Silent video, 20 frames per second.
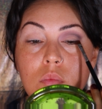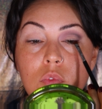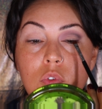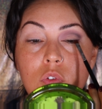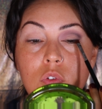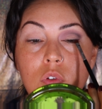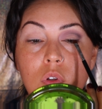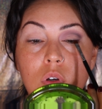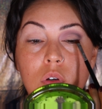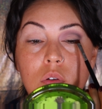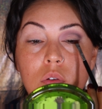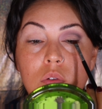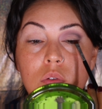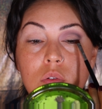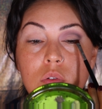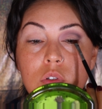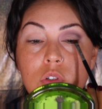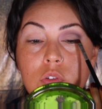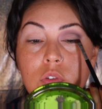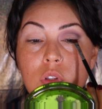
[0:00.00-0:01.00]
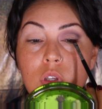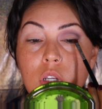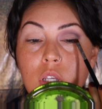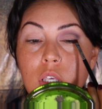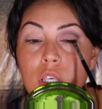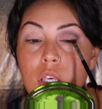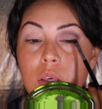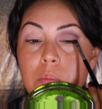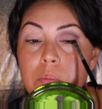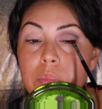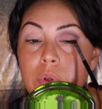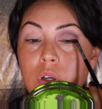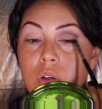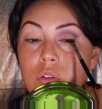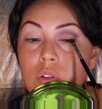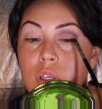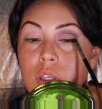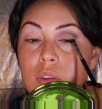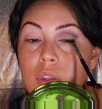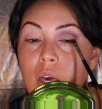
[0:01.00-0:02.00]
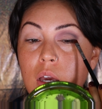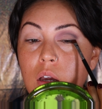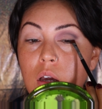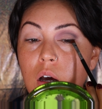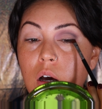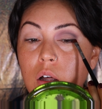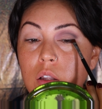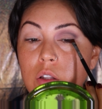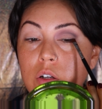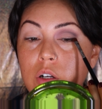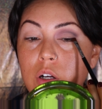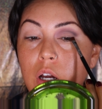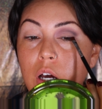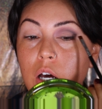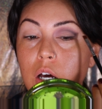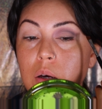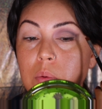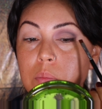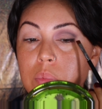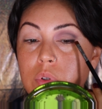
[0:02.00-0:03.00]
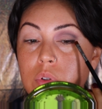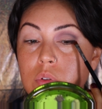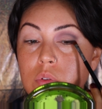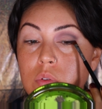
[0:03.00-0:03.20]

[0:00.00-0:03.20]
So just gonna keep building that color up.